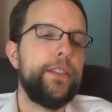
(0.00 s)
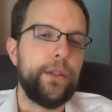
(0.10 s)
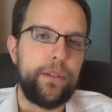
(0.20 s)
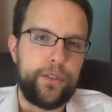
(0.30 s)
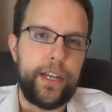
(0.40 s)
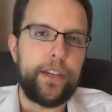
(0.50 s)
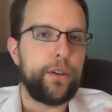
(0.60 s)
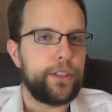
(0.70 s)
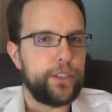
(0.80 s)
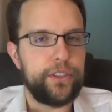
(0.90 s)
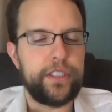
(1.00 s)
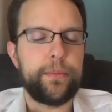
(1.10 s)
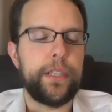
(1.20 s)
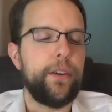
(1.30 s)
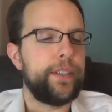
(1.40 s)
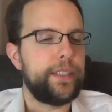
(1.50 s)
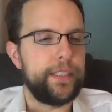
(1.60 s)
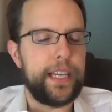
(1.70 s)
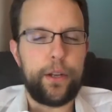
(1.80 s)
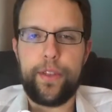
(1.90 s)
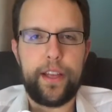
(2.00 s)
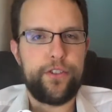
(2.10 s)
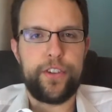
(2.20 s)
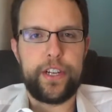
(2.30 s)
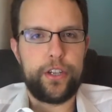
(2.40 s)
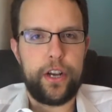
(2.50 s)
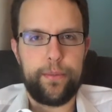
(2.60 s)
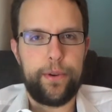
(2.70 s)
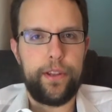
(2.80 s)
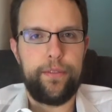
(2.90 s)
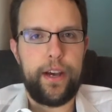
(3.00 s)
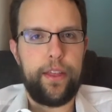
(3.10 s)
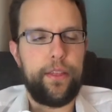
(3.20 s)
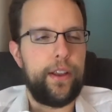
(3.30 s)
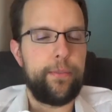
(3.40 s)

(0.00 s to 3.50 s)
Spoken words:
So Ivchenko excuses himself. He says, I don't think she's going to talk about Leviathan.